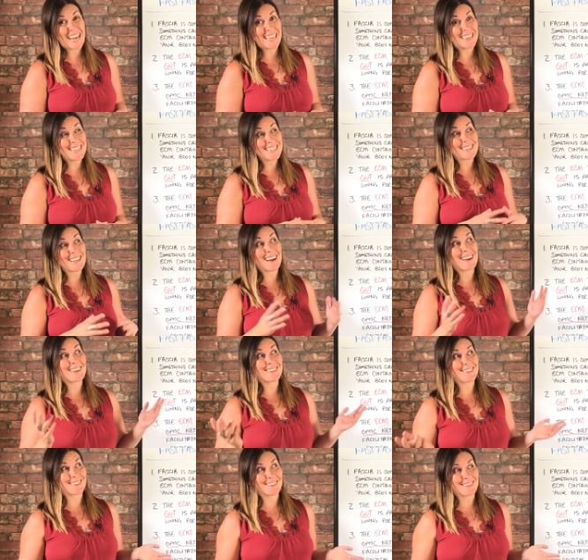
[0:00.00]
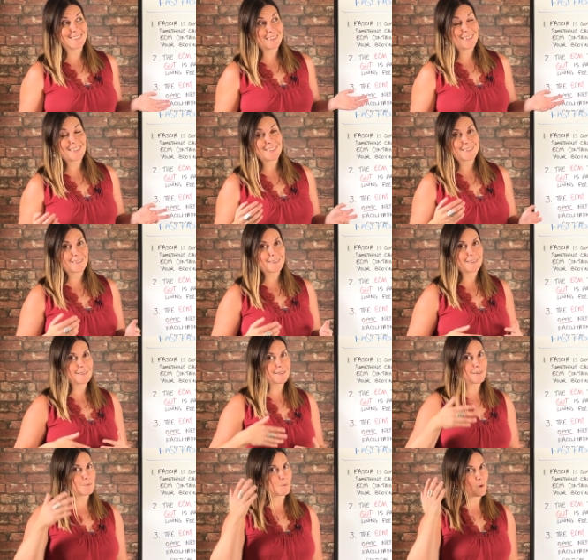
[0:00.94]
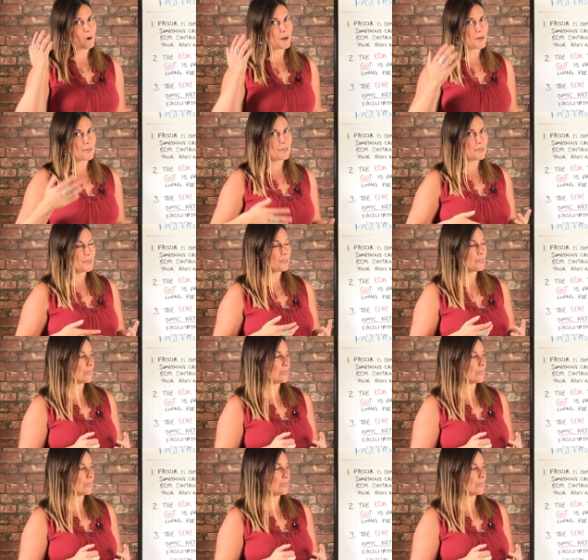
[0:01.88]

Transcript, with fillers: And this has system wide